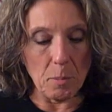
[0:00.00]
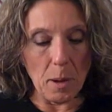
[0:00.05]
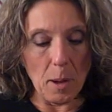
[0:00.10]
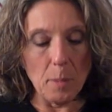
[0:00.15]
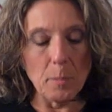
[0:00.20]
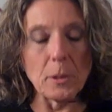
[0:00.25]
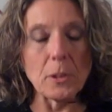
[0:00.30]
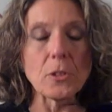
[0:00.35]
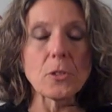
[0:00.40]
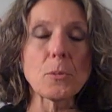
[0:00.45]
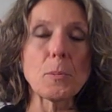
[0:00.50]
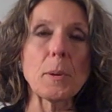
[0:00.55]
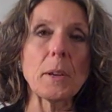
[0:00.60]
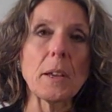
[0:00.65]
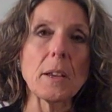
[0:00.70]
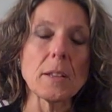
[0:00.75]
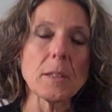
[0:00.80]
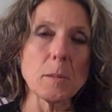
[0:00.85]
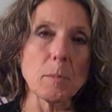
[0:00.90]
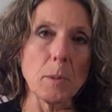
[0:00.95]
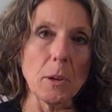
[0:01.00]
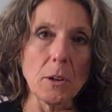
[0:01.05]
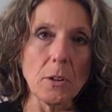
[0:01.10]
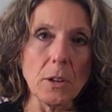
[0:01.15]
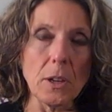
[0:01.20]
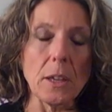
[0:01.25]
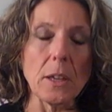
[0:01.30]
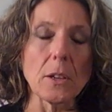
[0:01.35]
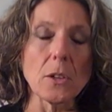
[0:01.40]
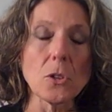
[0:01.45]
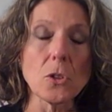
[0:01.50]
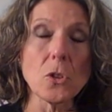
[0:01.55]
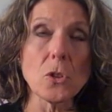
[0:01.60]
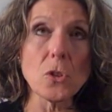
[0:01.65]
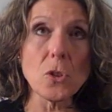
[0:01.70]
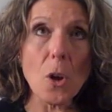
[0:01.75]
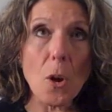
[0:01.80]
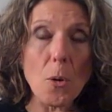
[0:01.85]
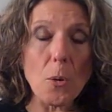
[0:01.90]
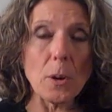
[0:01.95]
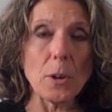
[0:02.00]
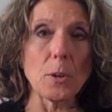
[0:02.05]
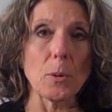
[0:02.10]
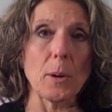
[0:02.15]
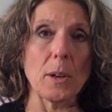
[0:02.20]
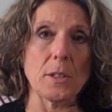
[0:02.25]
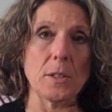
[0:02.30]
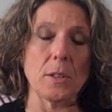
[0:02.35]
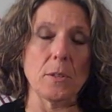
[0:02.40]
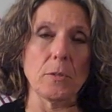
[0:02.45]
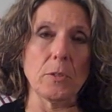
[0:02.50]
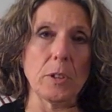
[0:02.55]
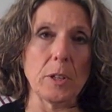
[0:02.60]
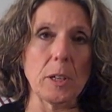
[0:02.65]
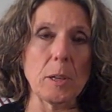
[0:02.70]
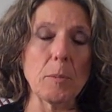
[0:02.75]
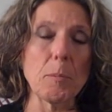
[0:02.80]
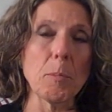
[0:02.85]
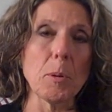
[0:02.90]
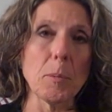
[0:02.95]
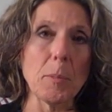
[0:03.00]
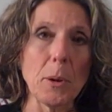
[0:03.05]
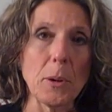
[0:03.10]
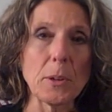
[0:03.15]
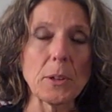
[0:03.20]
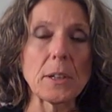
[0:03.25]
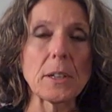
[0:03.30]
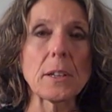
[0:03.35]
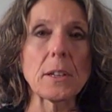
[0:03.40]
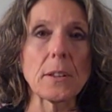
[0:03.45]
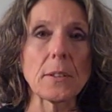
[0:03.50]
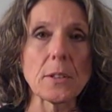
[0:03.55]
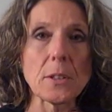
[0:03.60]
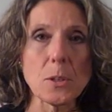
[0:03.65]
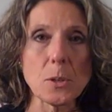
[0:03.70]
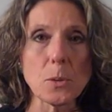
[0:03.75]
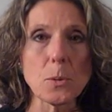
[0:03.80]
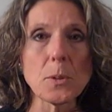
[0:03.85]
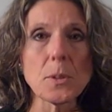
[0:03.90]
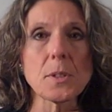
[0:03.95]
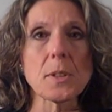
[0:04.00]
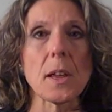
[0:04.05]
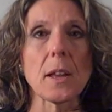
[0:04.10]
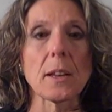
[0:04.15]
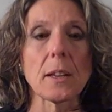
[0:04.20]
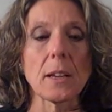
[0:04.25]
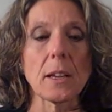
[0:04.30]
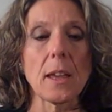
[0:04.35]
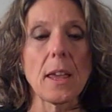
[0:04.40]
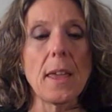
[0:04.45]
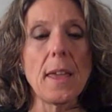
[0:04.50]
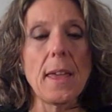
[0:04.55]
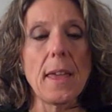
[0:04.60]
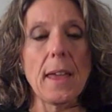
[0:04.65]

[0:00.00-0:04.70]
published because milk is so aggressively promoted in the school setting,